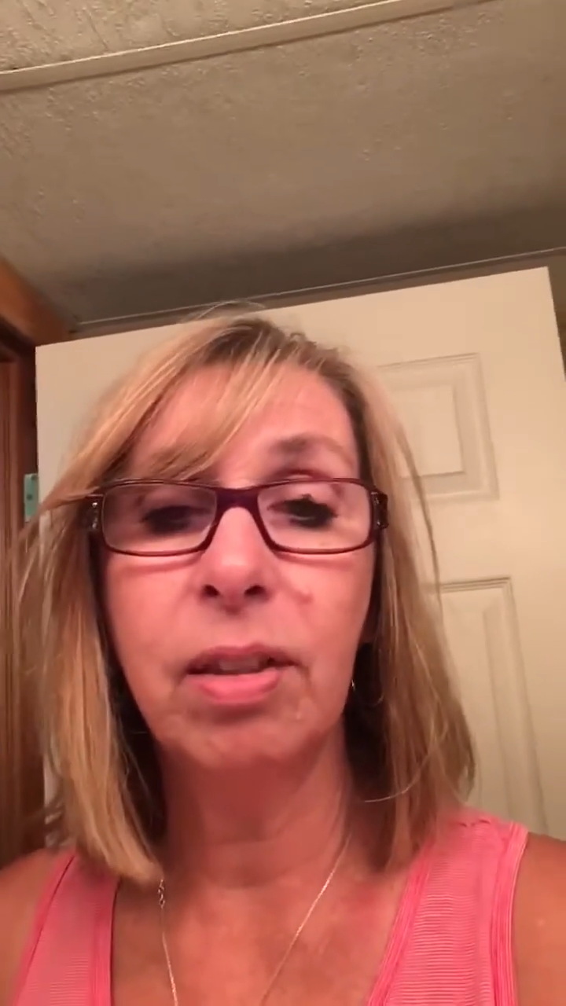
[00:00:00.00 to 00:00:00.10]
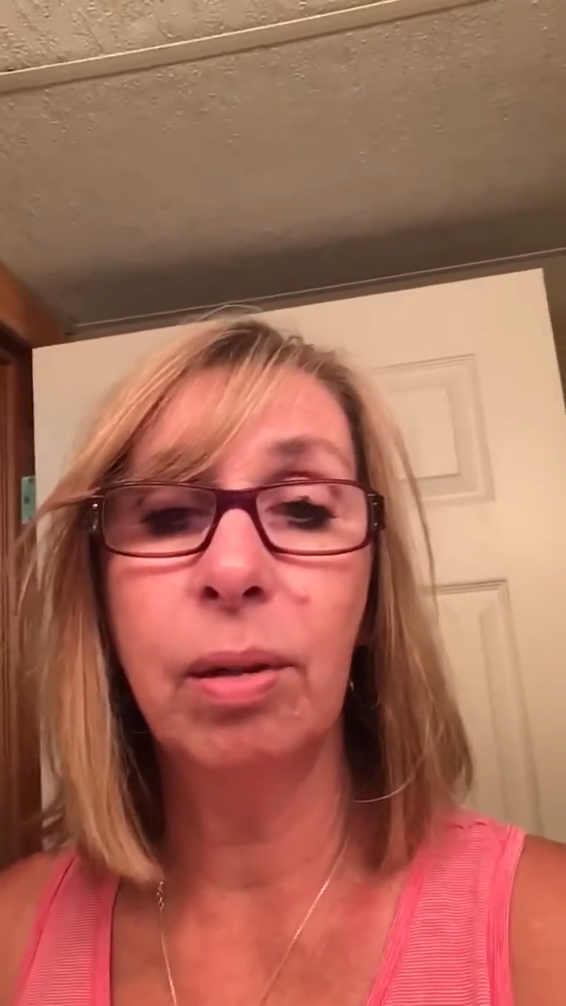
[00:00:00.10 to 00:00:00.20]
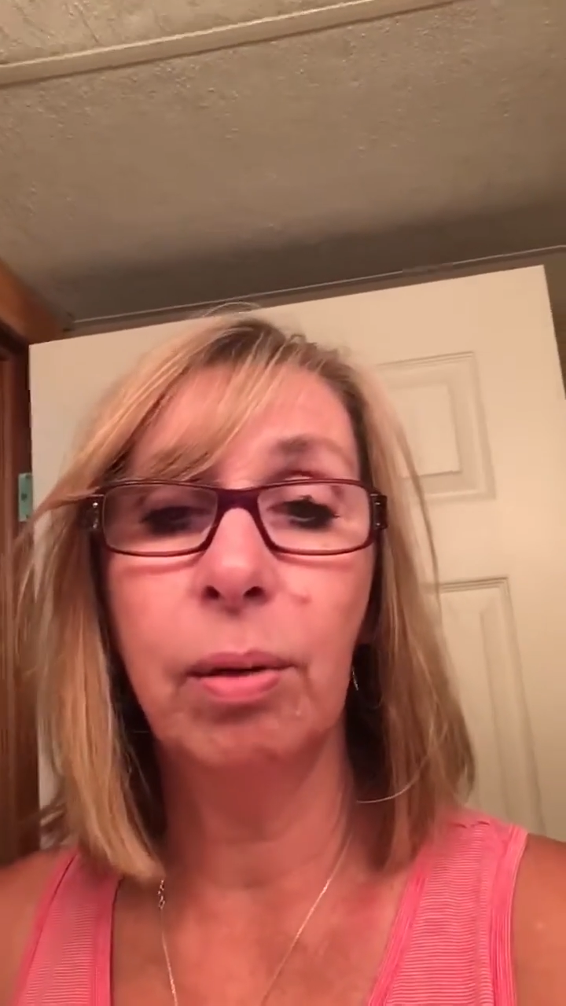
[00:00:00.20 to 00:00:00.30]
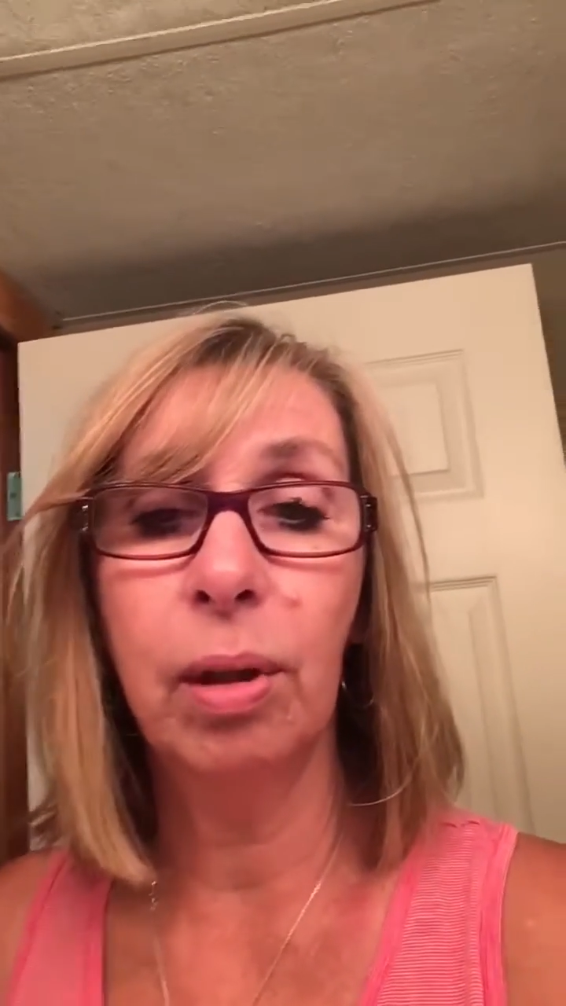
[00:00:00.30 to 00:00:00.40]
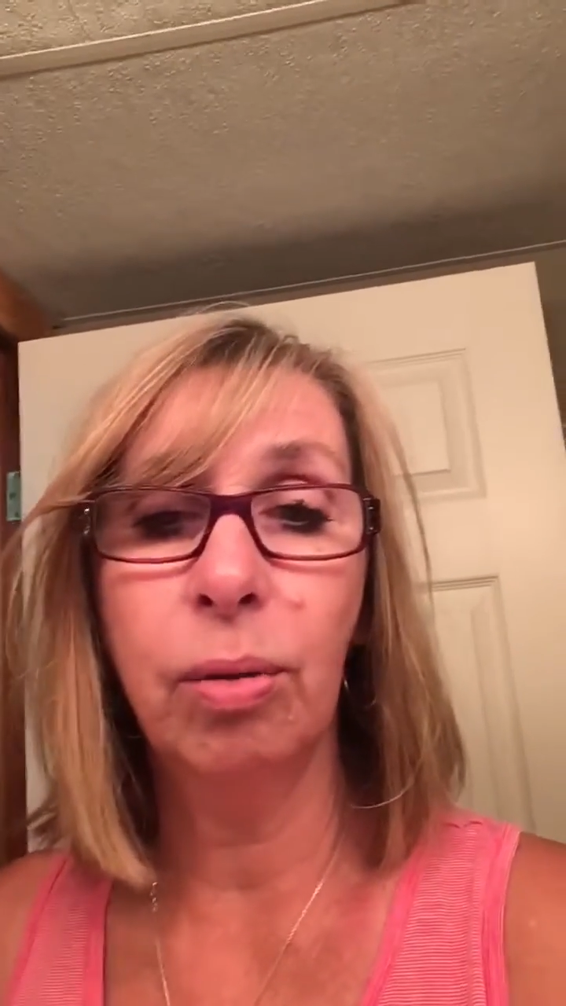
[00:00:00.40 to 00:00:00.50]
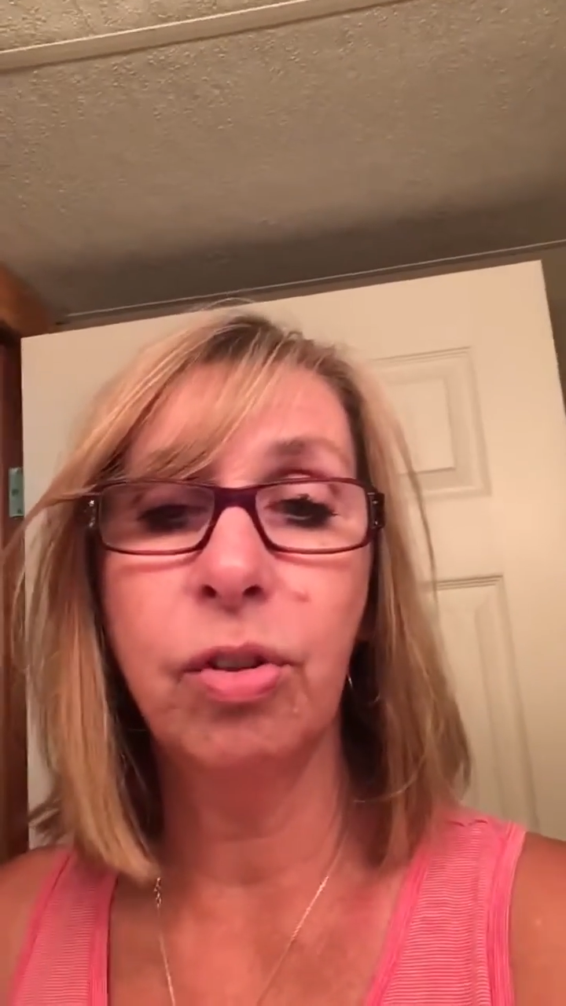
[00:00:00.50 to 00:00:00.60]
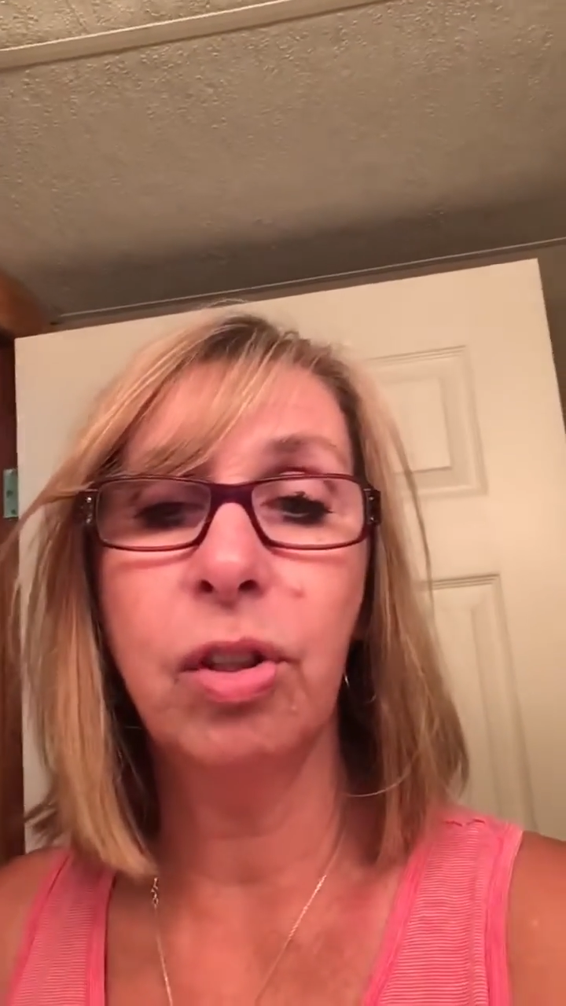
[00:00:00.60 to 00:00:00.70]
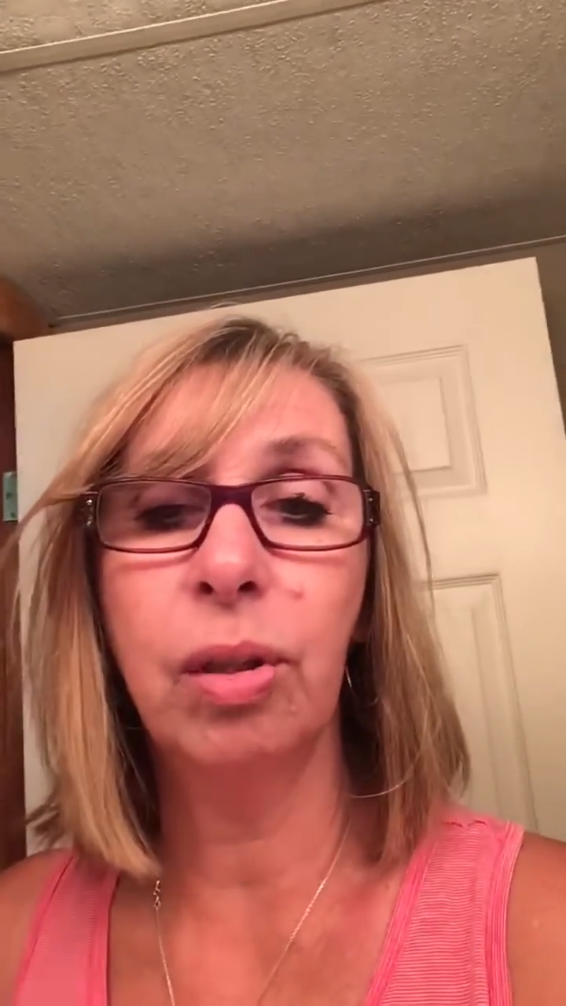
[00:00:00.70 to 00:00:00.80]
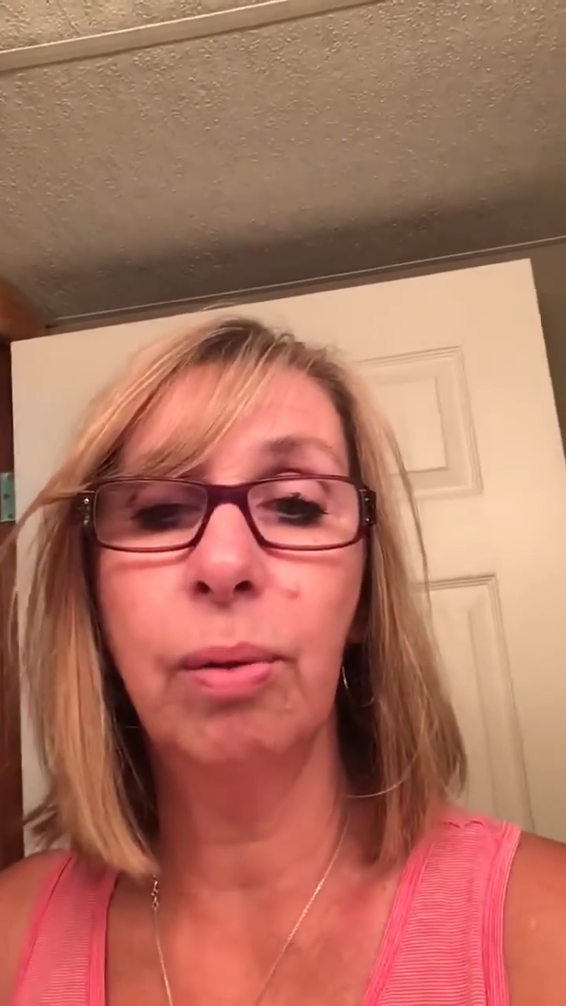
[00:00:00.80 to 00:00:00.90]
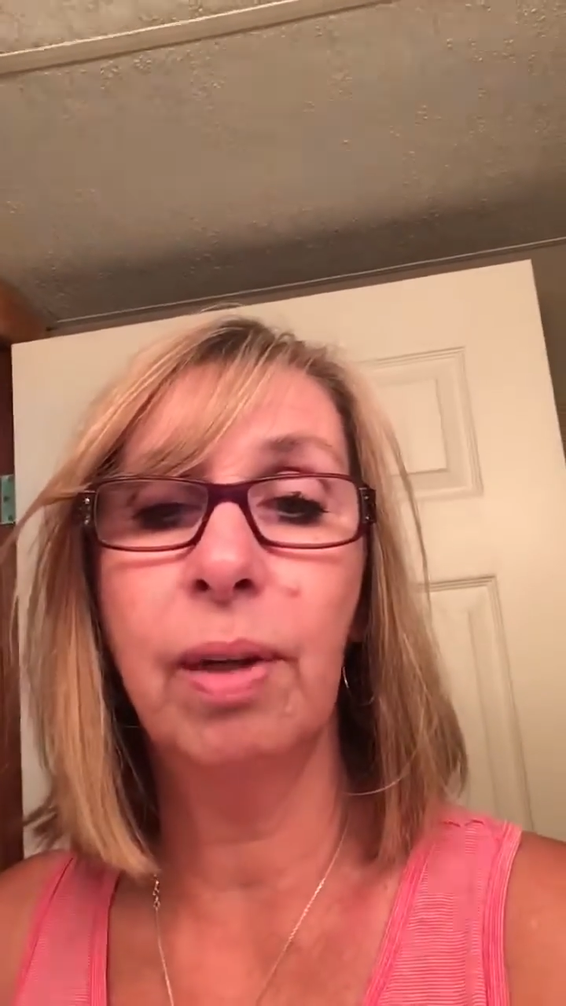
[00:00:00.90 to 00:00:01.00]
to you and close
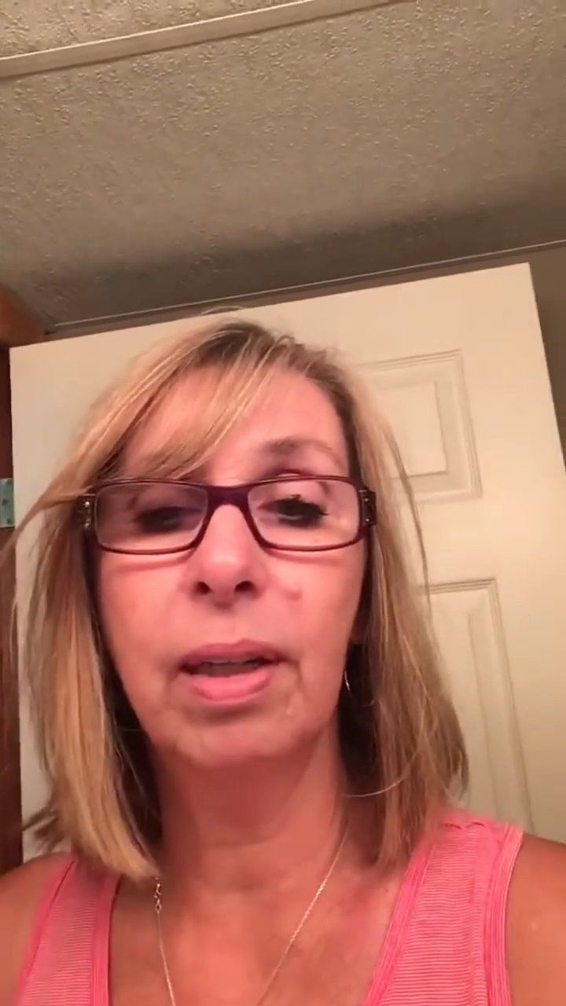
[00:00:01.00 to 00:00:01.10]
to you,